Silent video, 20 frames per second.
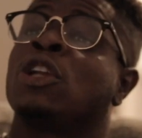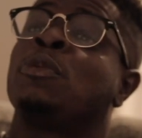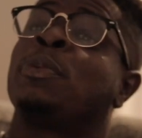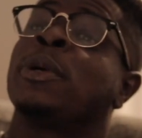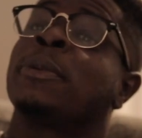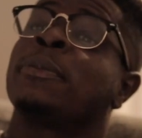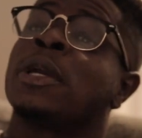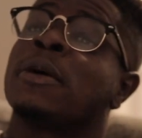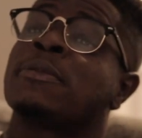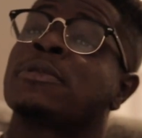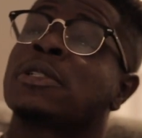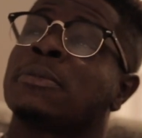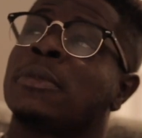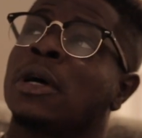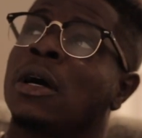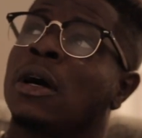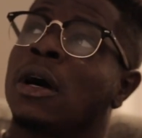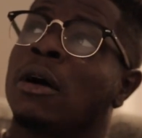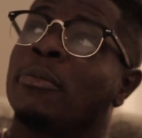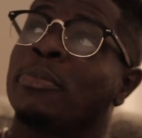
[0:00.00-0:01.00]
Can you pick me up some
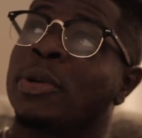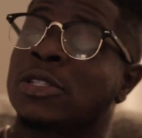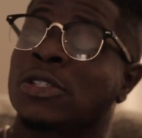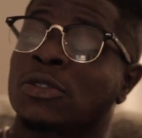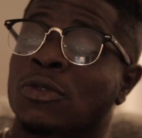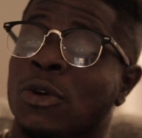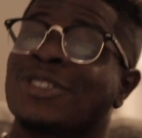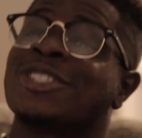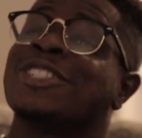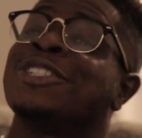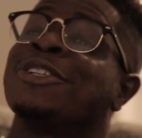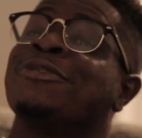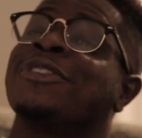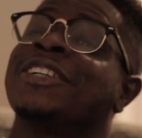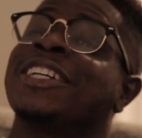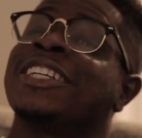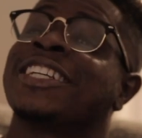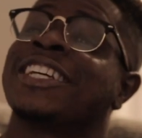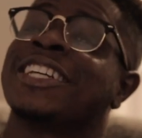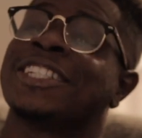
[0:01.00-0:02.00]
pizza rolls and don't
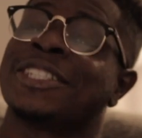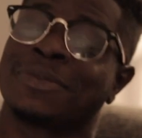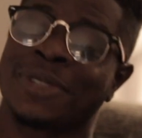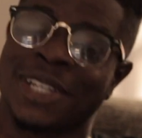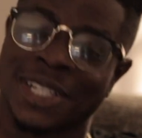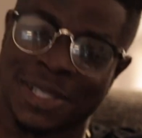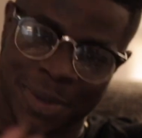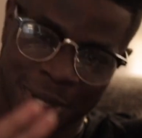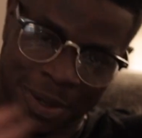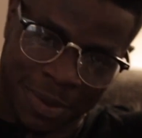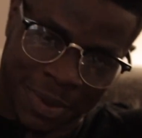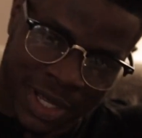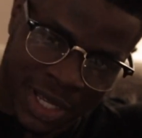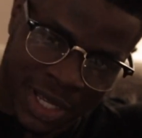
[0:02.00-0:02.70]
forget the ketchup? Thanks, babe.